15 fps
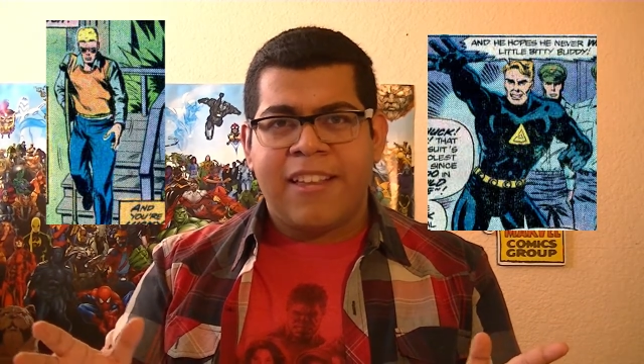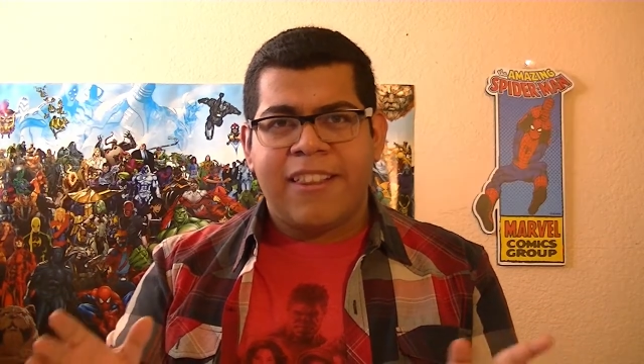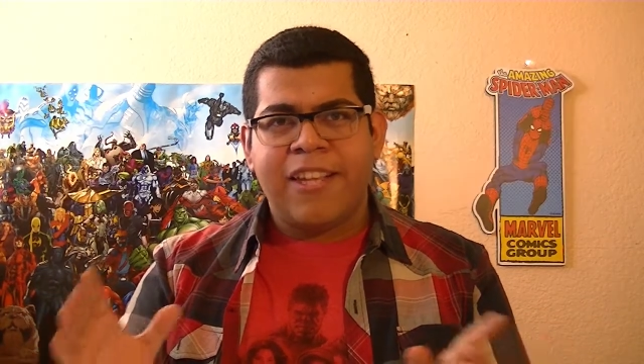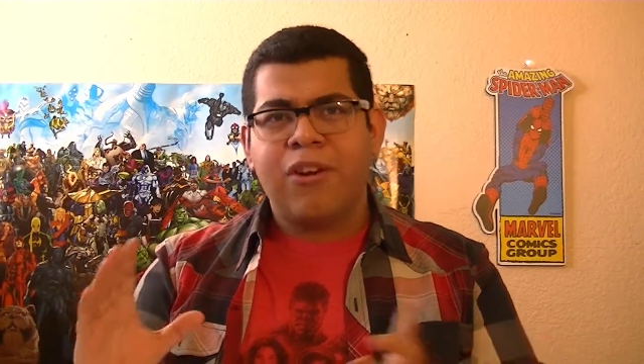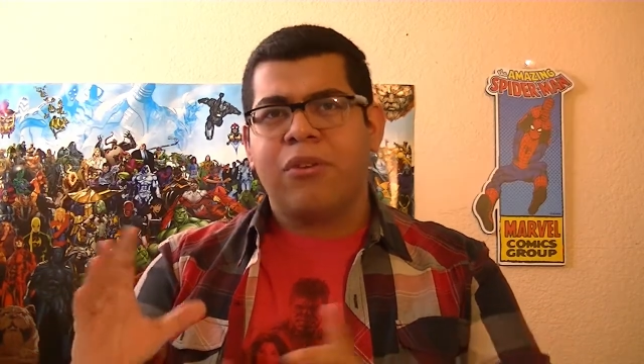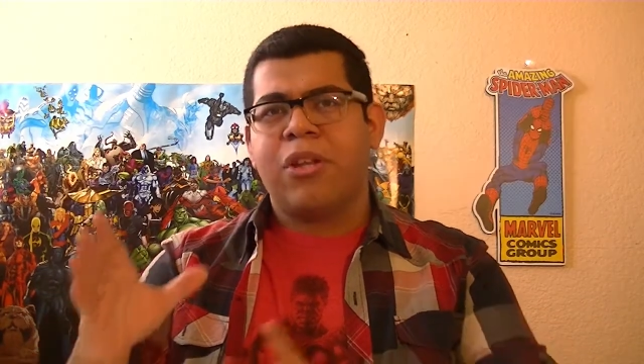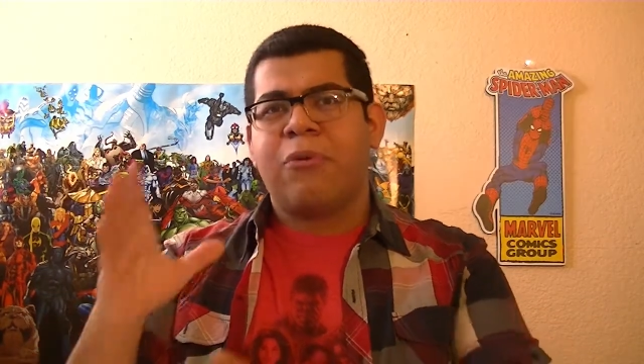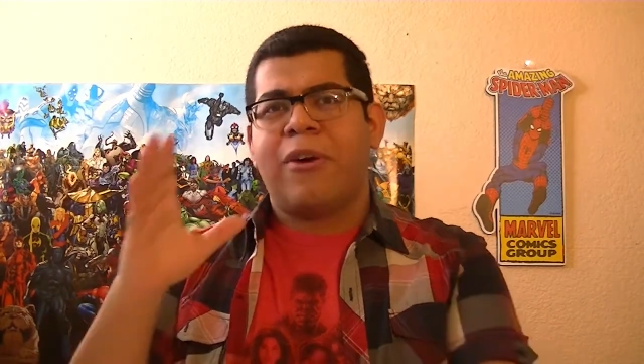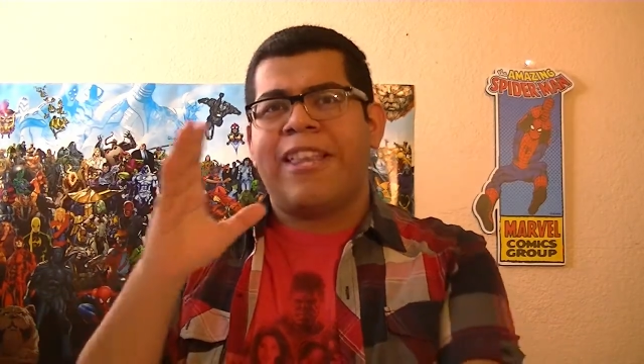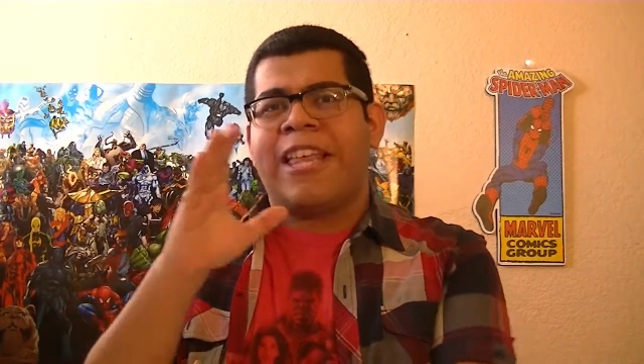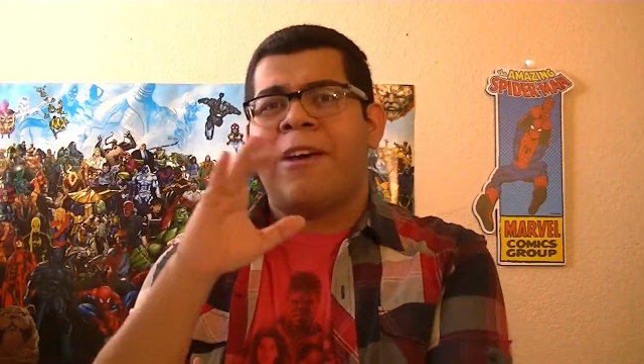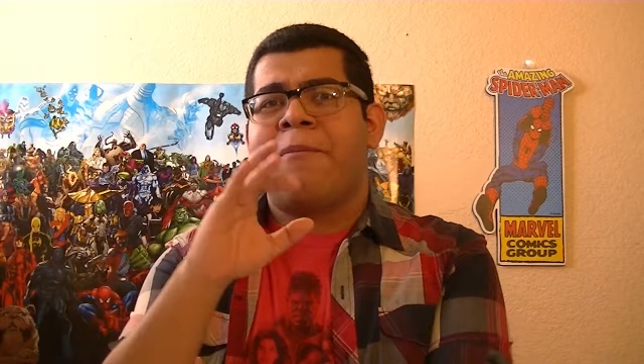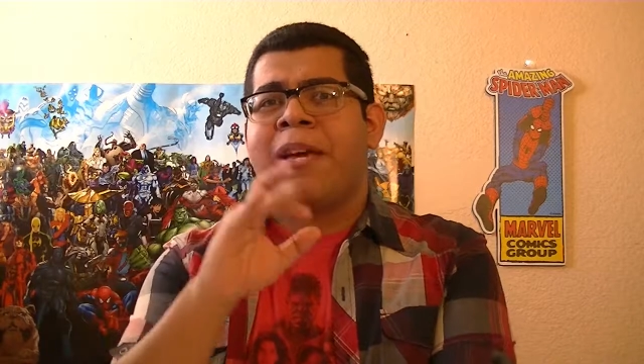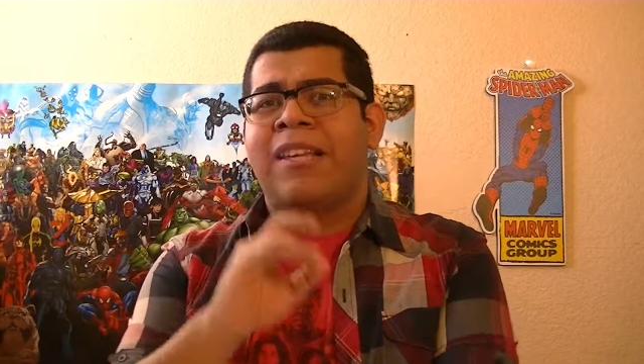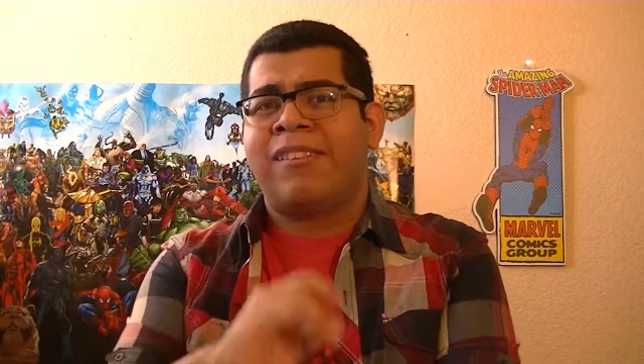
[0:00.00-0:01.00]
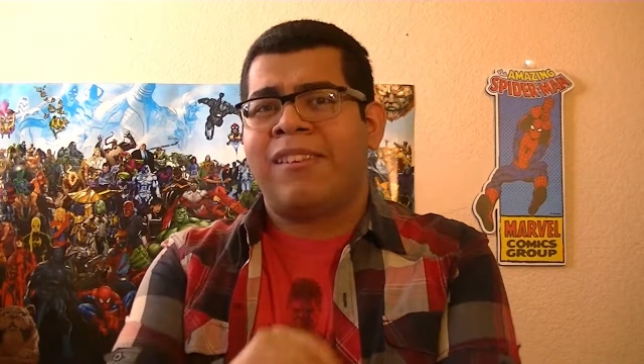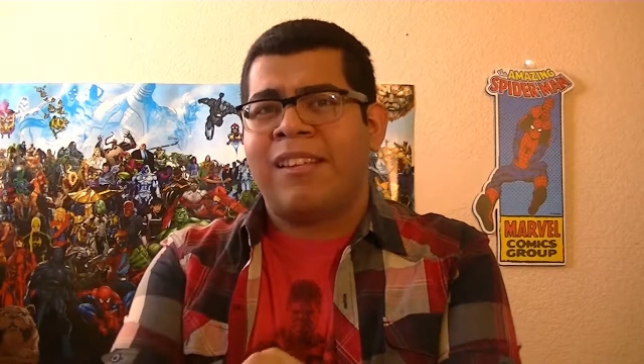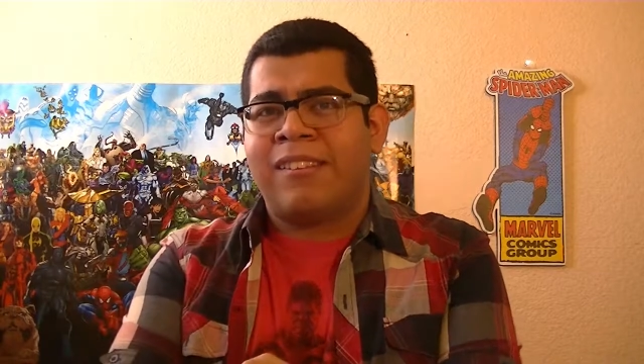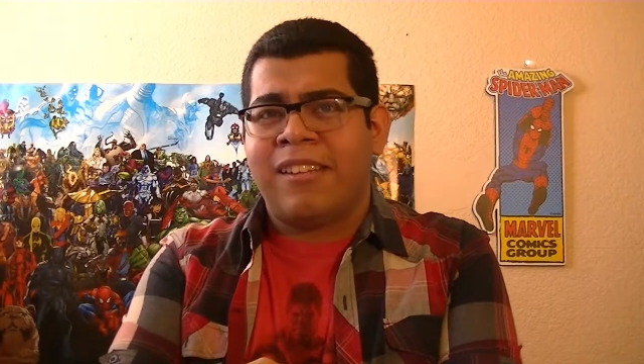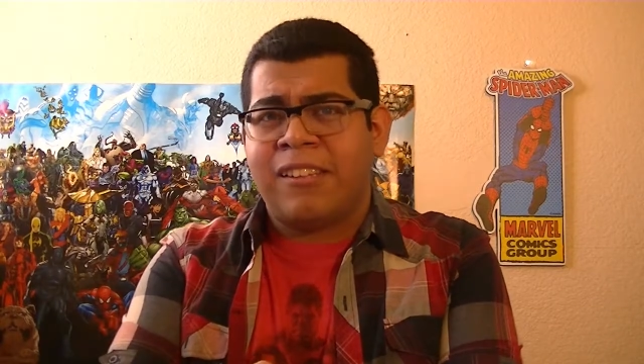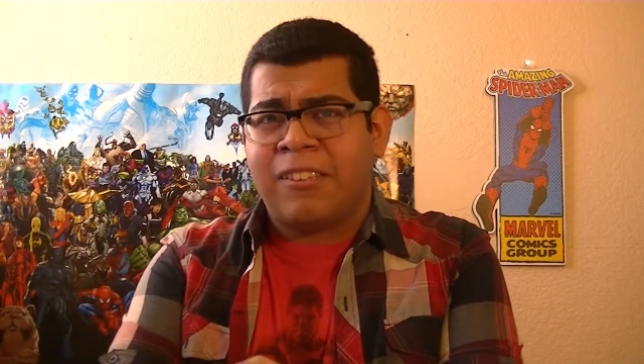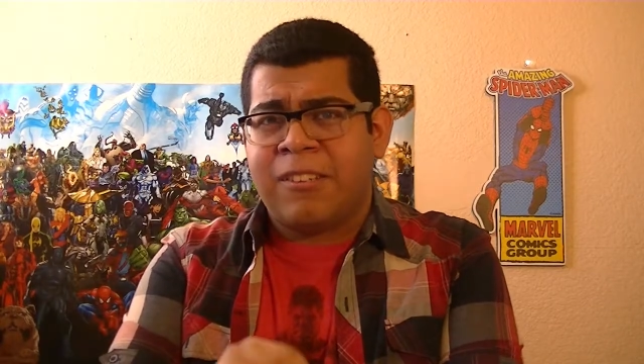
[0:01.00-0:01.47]
The only way that makes
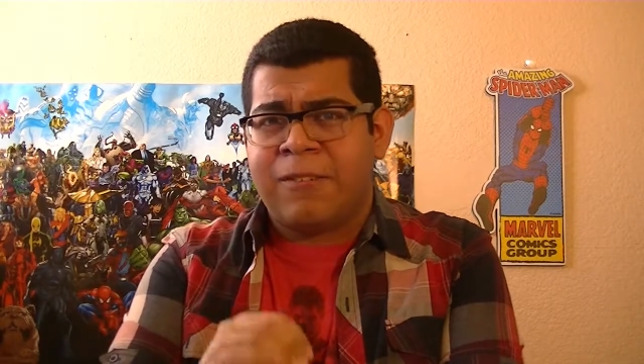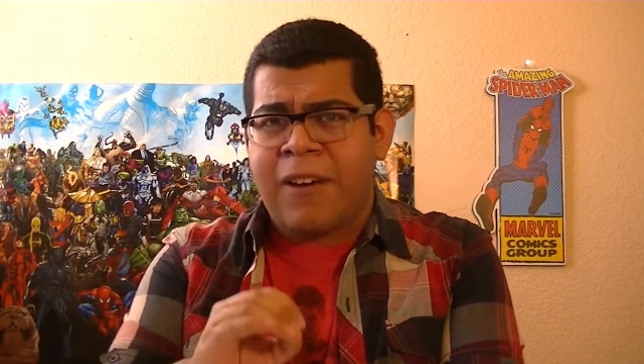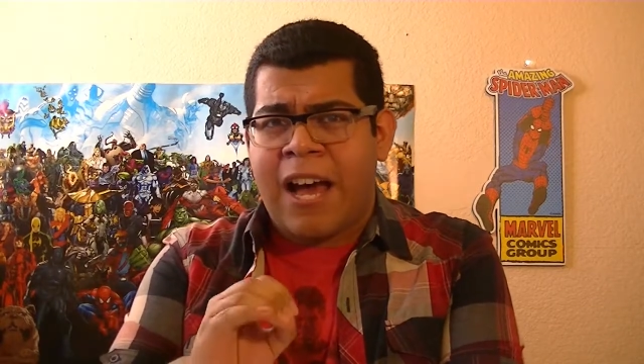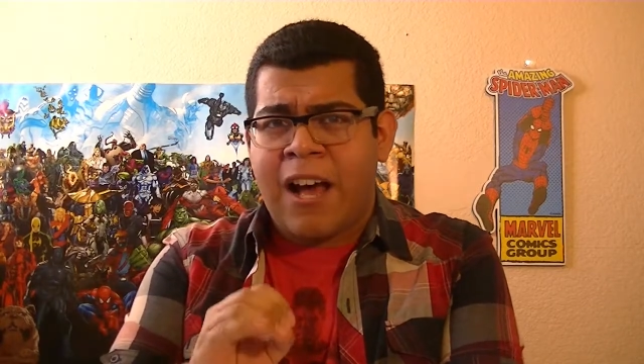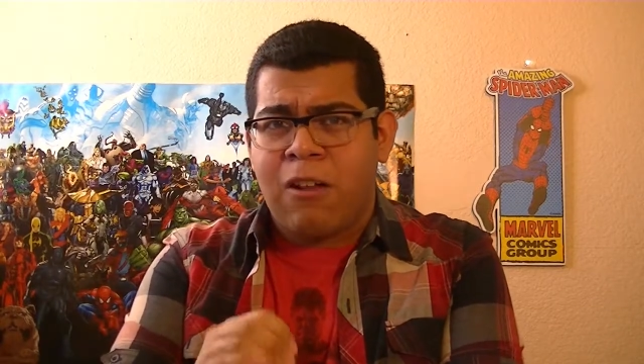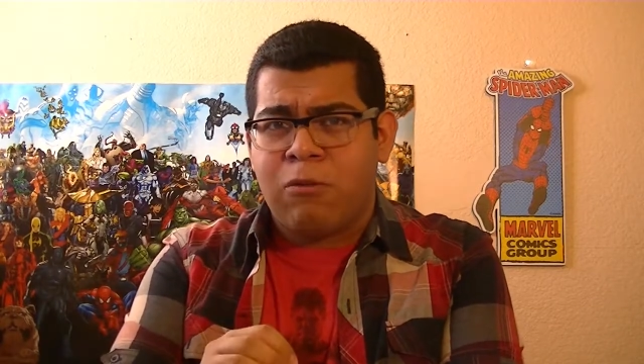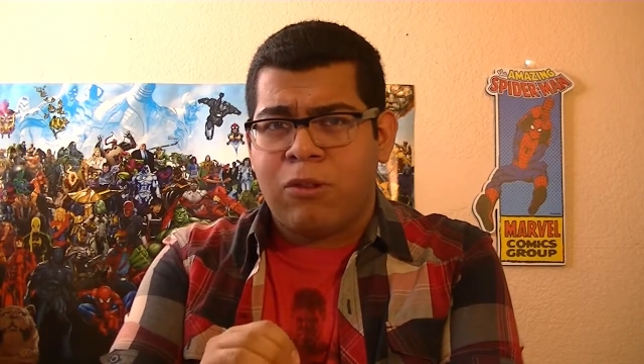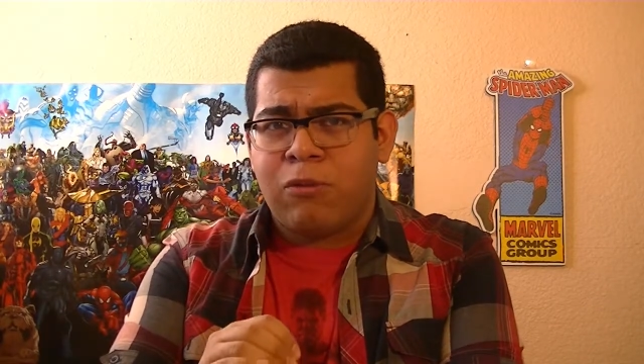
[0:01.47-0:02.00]
sense is if Hal